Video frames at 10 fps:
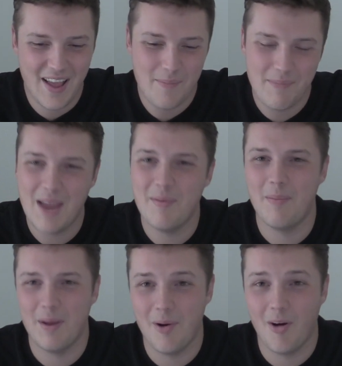maybe a
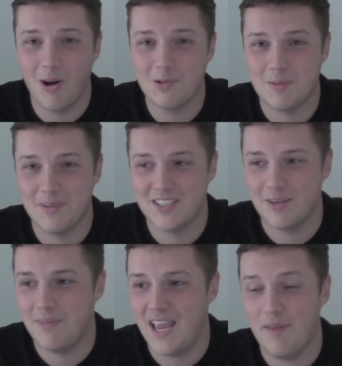bit more
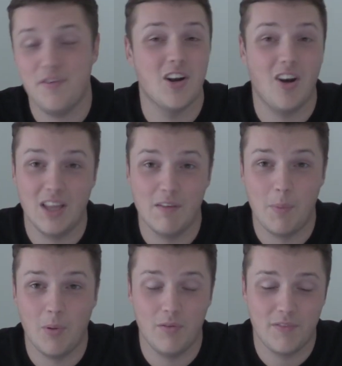optimism if you're not a
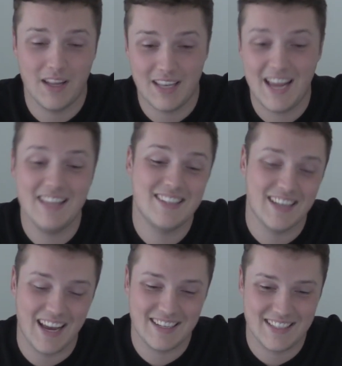Liverpool fan into
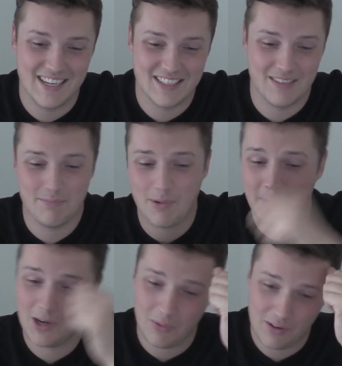next season.
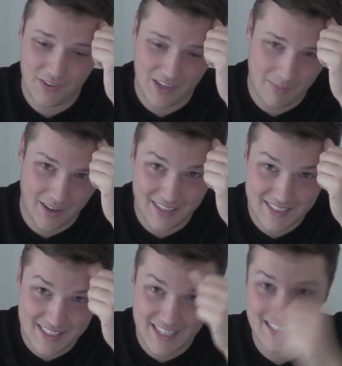Probably don't want to think about
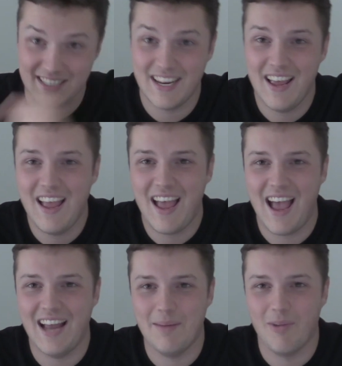this season
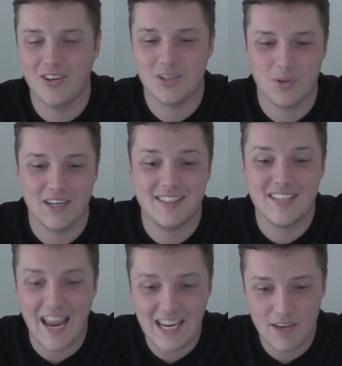anymore. So we're going to
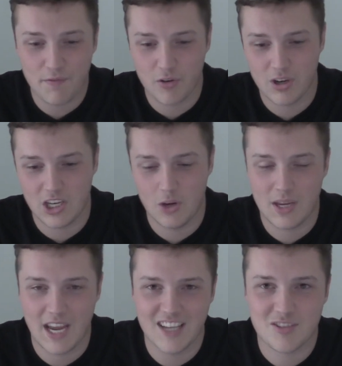take you through the new
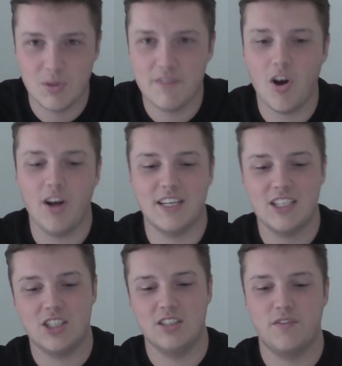kits. We've got
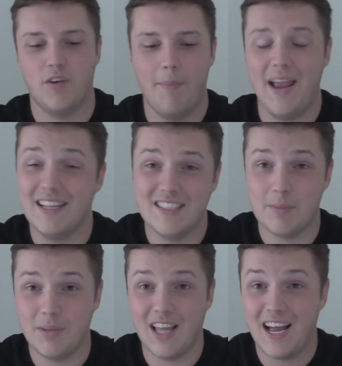additions from Inter
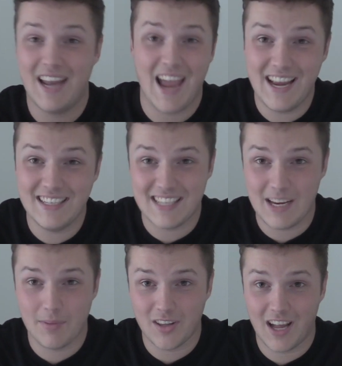Milan, AC
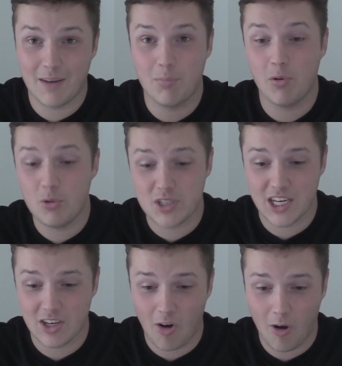Milan,
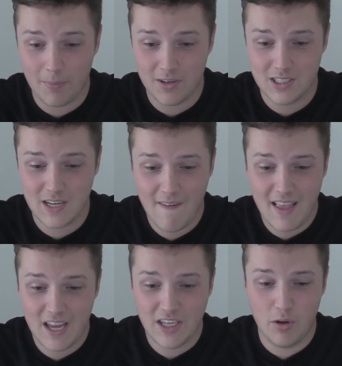Borussia Dortmund,
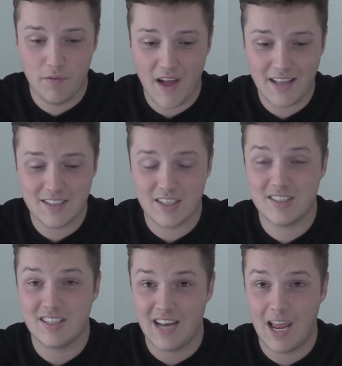Juventus,
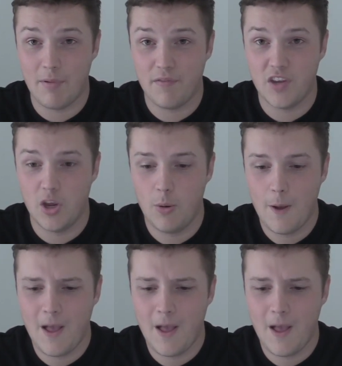to name a few.